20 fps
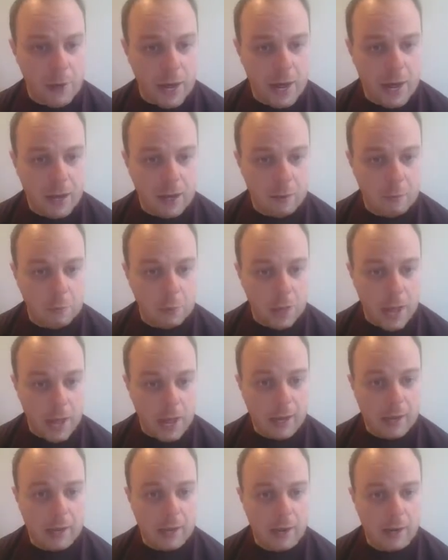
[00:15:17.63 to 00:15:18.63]

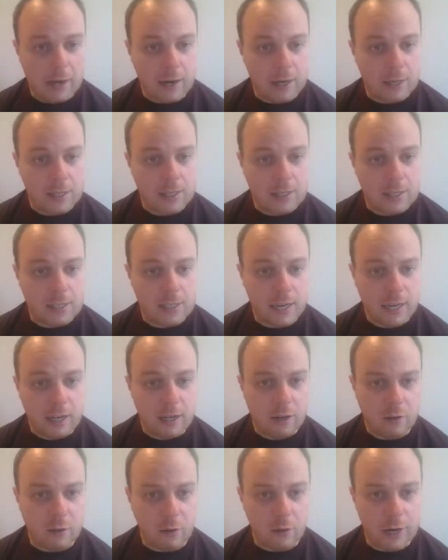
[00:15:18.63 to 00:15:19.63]
black and a
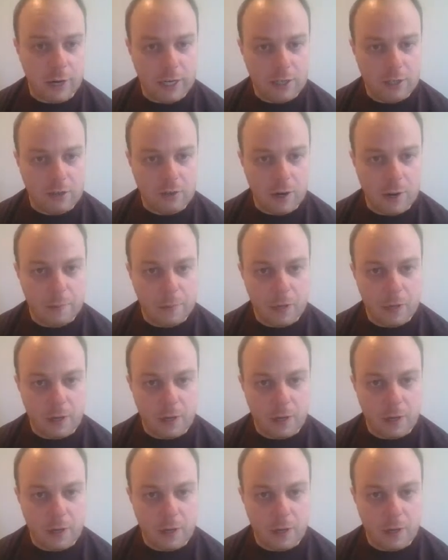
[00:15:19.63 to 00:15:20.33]
sick gray stripe.